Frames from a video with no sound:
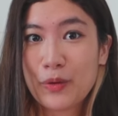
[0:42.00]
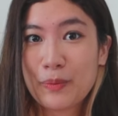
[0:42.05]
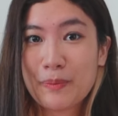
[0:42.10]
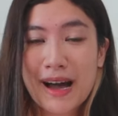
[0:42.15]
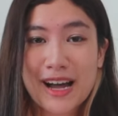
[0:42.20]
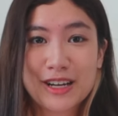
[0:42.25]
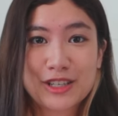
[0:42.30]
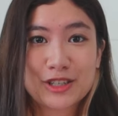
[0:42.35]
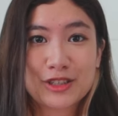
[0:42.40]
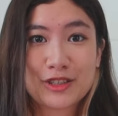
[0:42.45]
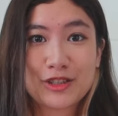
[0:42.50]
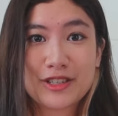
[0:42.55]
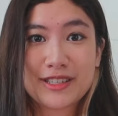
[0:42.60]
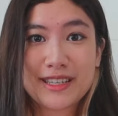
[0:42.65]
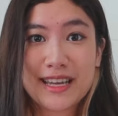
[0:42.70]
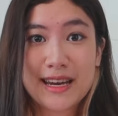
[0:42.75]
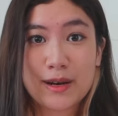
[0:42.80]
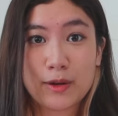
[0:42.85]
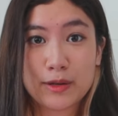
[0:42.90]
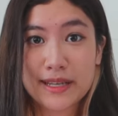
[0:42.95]
bachelor's
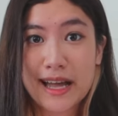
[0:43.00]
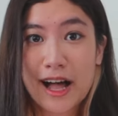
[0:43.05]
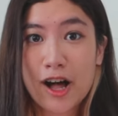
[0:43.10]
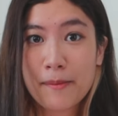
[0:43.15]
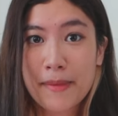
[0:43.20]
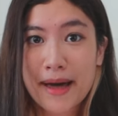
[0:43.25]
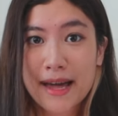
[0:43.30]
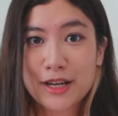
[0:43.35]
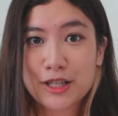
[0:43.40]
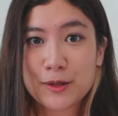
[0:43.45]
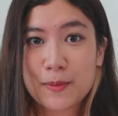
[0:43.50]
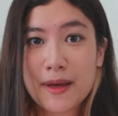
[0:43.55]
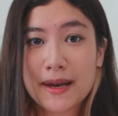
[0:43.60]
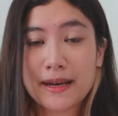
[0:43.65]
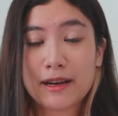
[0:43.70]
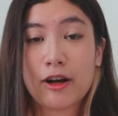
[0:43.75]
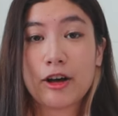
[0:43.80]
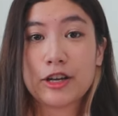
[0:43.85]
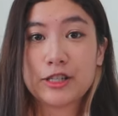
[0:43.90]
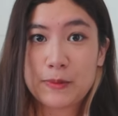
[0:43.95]
in hotel management
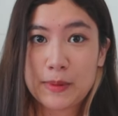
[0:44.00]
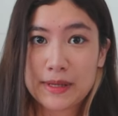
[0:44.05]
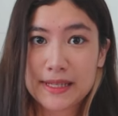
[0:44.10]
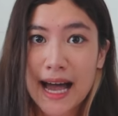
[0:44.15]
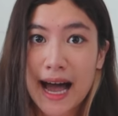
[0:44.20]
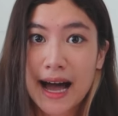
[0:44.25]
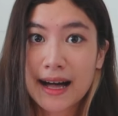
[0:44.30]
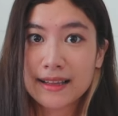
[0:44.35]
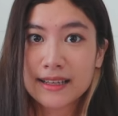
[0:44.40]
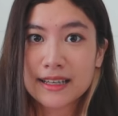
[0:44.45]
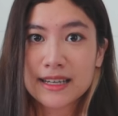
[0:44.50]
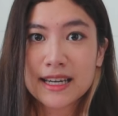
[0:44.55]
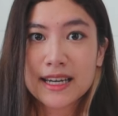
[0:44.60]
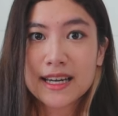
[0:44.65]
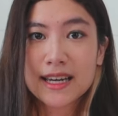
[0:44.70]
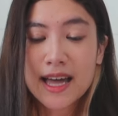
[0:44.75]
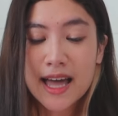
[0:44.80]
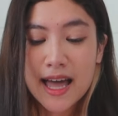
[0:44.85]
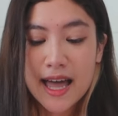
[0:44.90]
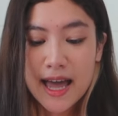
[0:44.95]
and hospitality.